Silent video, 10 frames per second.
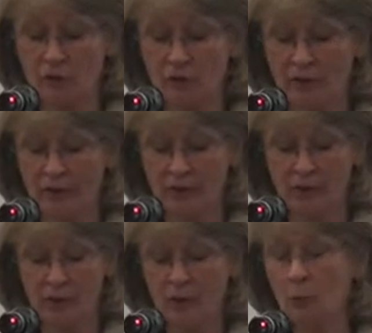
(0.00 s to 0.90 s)
Use
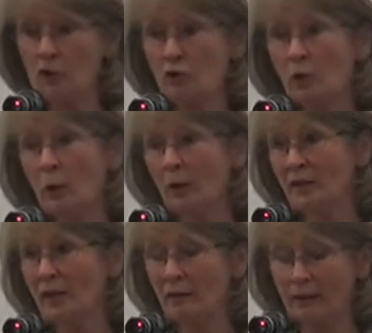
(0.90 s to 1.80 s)
Act, which
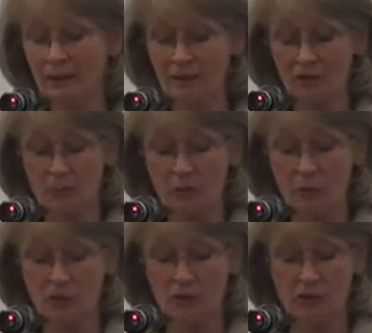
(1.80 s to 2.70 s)
required heroin addicts to be
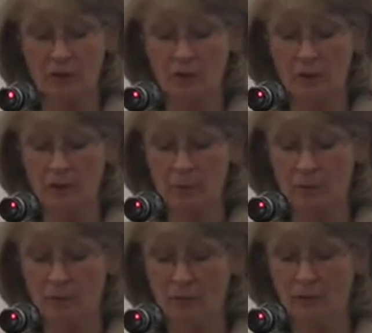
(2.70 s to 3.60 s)
registered at the Home
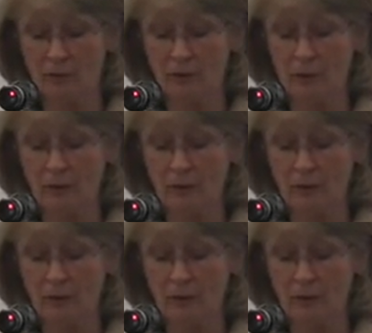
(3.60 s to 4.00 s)
Office.